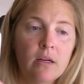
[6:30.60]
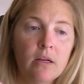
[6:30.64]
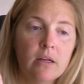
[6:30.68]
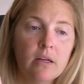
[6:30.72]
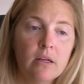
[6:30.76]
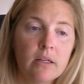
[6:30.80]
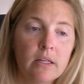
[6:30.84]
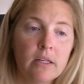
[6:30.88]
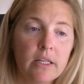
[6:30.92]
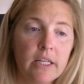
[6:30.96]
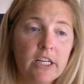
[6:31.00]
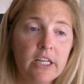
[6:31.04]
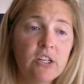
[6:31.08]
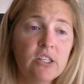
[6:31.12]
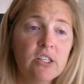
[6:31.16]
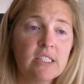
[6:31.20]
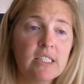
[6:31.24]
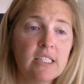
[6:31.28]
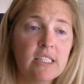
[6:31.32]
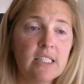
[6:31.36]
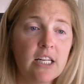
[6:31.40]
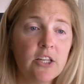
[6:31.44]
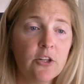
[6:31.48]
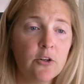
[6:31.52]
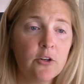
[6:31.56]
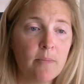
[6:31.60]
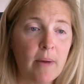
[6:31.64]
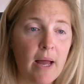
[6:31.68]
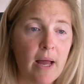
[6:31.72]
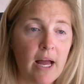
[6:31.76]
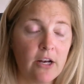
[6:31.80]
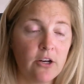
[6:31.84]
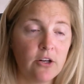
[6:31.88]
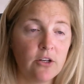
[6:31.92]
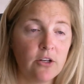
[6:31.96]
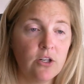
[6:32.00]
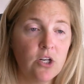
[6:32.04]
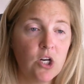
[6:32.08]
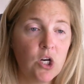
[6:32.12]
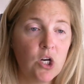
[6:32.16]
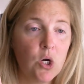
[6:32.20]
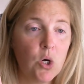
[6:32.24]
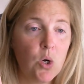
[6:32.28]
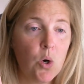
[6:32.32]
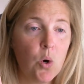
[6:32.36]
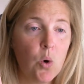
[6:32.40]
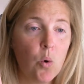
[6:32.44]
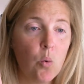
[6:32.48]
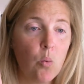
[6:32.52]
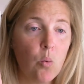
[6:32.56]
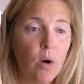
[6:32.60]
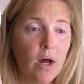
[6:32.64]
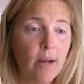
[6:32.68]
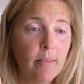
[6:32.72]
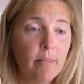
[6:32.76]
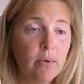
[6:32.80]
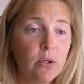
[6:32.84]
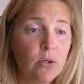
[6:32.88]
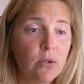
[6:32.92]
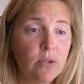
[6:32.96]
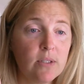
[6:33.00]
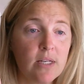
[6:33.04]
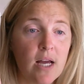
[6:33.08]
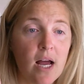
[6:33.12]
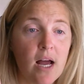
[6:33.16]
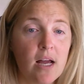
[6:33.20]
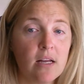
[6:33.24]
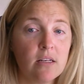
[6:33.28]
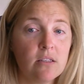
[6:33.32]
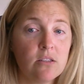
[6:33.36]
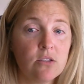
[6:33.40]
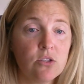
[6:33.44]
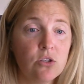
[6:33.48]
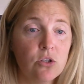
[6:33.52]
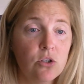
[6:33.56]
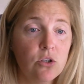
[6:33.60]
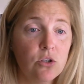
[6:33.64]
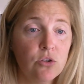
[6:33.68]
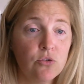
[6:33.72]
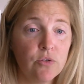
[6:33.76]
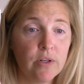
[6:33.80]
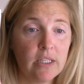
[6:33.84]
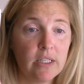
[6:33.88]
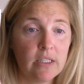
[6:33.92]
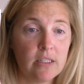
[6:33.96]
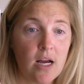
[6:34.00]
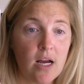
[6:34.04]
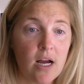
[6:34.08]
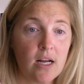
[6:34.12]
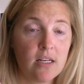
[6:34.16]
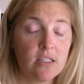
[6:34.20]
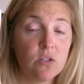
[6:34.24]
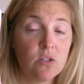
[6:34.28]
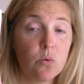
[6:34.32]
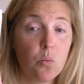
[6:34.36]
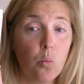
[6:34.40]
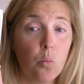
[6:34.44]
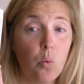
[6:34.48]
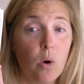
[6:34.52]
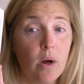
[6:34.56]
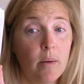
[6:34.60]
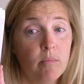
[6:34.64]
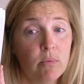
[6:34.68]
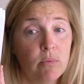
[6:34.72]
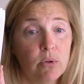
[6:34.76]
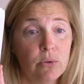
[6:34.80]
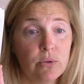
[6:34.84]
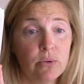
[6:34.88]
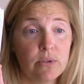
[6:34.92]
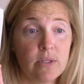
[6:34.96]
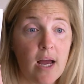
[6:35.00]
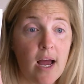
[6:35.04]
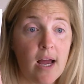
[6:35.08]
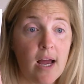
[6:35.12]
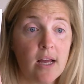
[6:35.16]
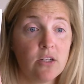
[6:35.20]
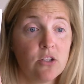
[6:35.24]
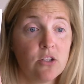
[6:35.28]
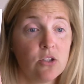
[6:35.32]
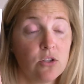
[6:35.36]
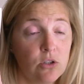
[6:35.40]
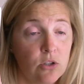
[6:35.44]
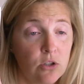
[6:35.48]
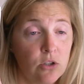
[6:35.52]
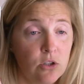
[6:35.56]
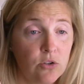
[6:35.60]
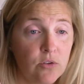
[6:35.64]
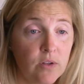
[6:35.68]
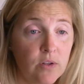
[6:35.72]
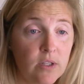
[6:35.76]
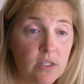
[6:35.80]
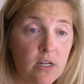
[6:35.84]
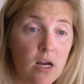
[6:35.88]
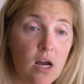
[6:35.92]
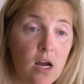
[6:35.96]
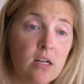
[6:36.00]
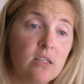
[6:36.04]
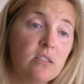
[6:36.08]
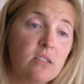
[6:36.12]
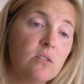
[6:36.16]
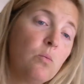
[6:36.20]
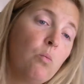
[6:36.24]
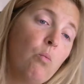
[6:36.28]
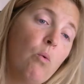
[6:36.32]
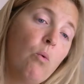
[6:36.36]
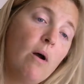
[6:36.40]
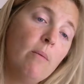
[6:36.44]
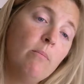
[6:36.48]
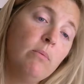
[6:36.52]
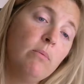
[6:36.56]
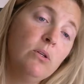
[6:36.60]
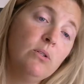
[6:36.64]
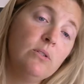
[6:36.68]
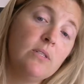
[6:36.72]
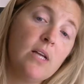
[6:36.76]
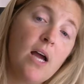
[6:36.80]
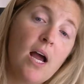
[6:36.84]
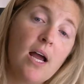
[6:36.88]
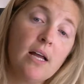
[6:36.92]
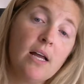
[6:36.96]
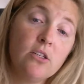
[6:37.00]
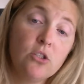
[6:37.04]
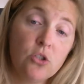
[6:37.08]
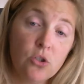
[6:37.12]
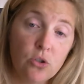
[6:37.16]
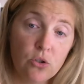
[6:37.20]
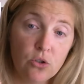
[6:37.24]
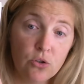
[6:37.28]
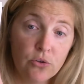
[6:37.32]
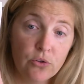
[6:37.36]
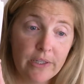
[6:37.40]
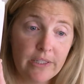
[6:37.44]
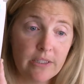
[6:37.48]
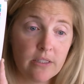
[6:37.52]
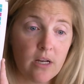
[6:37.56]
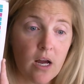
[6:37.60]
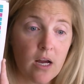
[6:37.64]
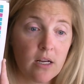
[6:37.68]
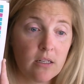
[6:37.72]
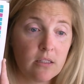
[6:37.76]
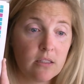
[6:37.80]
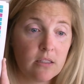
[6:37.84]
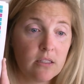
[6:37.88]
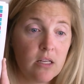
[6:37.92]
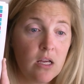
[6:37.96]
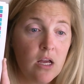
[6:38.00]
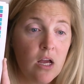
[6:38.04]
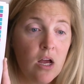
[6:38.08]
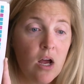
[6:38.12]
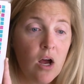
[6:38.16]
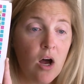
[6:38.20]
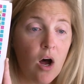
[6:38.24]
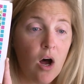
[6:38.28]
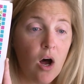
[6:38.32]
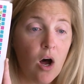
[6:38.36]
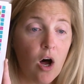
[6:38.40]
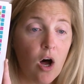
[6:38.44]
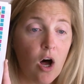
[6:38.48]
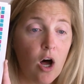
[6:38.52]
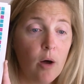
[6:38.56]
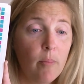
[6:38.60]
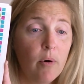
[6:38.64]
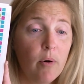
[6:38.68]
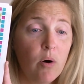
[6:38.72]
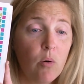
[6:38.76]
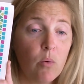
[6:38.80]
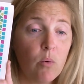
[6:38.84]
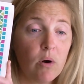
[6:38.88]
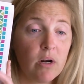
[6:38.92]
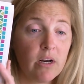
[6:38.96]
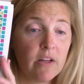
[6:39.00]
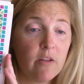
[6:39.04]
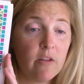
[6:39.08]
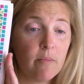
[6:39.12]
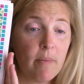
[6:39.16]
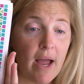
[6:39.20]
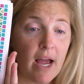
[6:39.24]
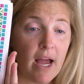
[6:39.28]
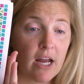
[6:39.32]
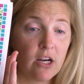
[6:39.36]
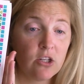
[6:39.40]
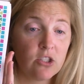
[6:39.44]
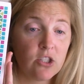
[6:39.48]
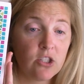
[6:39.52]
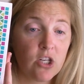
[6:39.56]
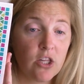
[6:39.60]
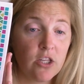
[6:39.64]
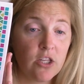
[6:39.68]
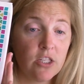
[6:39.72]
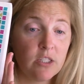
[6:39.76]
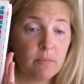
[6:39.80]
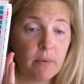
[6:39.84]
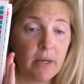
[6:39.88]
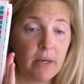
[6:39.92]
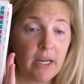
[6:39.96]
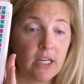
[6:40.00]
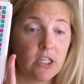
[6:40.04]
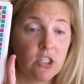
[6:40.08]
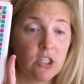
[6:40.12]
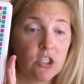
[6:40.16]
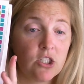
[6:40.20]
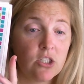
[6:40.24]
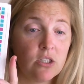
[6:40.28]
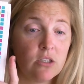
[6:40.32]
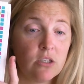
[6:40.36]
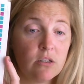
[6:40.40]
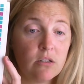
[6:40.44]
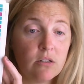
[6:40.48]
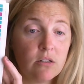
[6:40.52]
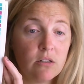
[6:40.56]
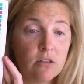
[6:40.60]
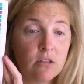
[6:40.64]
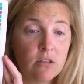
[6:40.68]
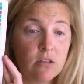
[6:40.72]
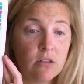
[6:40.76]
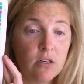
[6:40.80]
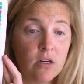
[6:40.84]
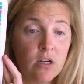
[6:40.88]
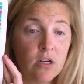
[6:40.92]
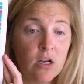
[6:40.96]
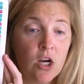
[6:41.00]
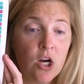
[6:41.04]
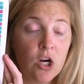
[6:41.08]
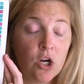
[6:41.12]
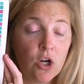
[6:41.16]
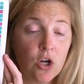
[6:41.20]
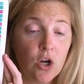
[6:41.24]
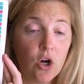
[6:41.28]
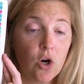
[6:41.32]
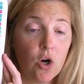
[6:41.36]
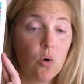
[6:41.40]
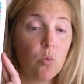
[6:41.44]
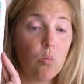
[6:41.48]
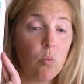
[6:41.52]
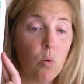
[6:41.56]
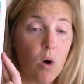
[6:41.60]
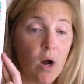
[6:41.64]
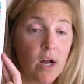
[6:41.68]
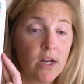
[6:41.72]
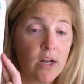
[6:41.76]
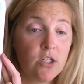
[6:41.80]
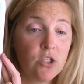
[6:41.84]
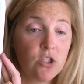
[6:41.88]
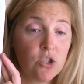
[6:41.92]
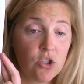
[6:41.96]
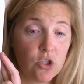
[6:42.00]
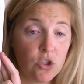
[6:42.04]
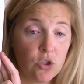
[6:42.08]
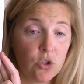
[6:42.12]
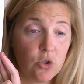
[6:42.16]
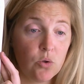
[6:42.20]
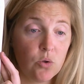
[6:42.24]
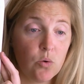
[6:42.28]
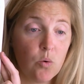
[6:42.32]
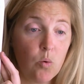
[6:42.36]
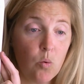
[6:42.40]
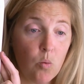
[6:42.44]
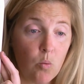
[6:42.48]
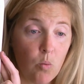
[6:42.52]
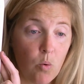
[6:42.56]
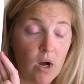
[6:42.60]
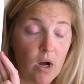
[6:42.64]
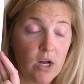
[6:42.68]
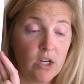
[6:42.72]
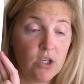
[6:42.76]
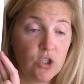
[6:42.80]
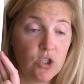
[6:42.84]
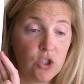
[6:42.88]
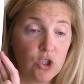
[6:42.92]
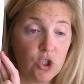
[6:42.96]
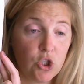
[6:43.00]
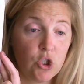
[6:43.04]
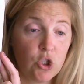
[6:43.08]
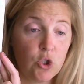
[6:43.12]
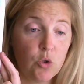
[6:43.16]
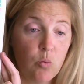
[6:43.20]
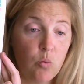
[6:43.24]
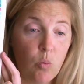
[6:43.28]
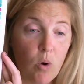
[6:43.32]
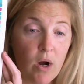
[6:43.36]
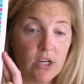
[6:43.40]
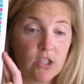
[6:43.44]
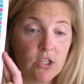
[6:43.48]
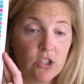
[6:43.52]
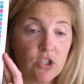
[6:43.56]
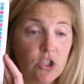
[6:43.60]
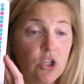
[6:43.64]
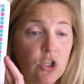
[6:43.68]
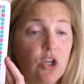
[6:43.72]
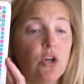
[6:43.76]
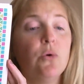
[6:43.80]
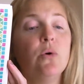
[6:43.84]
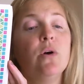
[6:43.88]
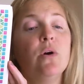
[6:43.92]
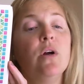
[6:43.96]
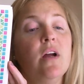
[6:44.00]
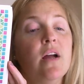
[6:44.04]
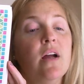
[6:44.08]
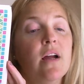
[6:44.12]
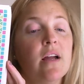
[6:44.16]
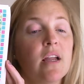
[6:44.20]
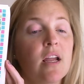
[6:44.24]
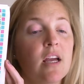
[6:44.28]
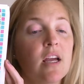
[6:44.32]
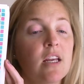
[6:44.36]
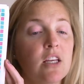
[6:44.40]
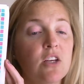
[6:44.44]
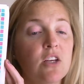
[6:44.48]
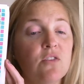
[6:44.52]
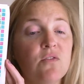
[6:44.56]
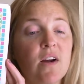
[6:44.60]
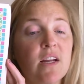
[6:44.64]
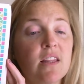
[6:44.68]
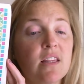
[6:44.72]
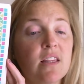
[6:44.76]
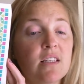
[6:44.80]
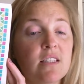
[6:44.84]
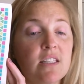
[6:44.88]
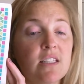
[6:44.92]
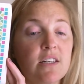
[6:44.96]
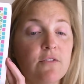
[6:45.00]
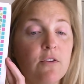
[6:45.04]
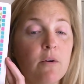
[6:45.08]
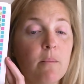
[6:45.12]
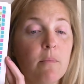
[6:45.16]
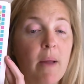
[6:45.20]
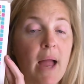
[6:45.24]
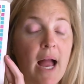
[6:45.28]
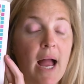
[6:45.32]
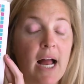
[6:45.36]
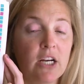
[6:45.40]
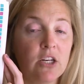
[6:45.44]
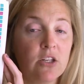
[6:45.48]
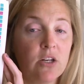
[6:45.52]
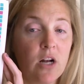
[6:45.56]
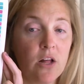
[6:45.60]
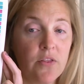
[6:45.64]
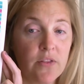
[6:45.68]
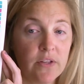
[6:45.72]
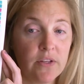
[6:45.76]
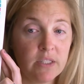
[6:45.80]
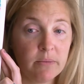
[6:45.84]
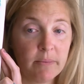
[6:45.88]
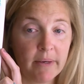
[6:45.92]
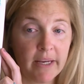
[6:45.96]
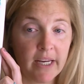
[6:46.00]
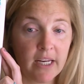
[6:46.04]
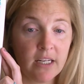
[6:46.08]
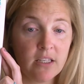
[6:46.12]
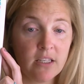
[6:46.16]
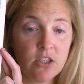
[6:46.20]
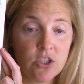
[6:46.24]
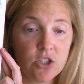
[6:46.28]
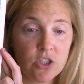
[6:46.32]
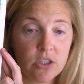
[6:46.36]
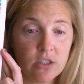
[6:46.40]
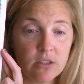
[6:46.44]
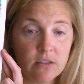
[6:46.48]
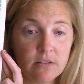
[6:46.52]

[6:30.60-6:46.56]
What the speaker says: Here is another pattern. 1 blue dot, 2 green dots, 1 blue dot, 2 green dots, 1 blue dot, 2 green dots. All but one of the patterns on this page go 1, 2, 1, 2, 1, 2. Can you find the different pattern on this page?